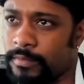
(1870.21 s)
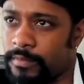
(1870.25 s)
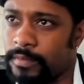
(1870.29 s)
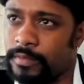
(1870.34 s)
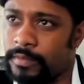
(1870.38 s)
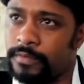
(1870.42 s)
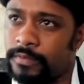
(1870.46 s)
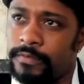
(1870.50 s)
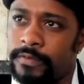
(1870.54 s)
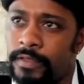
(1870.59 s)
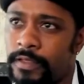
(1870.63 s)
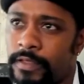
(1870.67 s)
The
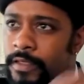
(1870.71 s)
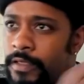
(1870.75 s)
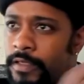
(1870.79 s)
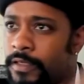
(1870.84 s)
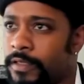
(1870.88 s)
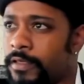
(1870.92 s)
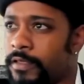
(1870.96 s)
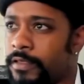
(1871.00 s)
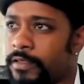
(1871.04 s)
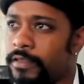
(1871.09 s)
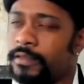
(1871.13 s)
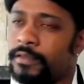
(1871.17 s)

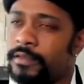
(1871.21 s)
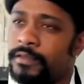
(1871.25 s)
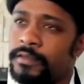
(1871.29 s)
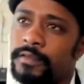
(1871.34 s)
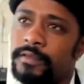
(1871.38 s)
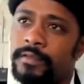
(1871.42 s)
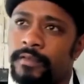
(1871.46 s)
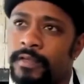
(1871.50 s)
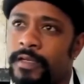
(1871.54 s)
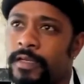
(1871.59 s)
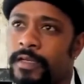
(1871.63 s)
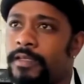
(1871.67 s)
fear, the
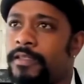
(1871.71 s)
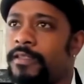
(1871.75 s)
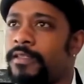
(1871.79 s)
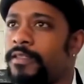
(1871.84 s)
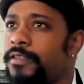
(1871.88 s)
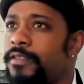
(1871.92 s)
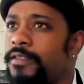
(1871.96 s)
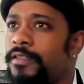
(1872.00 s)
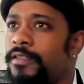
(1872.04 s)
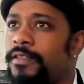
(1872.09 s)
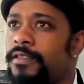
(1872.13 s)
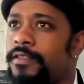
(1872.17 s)

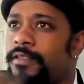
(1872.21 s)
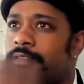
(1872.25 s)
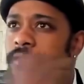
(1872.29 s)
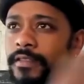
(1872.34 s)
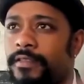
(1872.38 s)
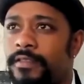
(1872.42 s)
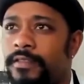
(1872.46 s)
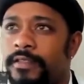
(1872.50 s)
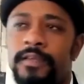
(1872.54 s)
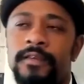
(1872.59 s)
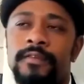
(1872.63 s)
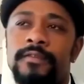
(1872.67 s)
courageousness,
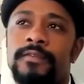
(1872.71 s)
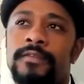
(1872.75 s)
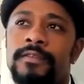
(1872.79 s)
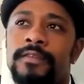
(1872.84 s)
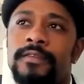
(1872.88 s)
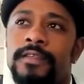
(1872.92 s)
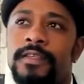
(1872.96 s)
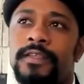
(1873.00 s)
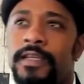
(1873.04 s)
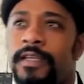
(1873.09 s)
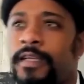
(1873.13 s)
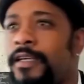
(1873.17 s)
the
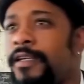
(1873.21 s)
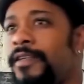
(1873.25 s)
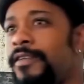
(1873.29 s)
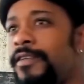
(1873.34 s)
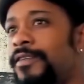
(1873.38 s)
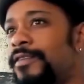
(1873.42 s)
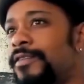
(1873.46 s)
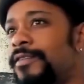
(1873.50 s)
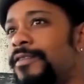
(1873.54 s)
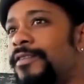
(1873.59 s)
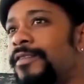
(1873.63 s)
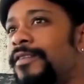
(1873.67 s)
devil, the
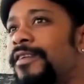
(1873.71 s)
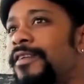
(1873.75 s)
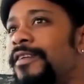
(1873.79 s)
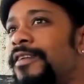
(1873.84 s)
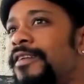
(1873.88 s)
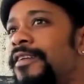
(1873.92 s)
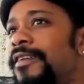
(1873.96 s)
angel,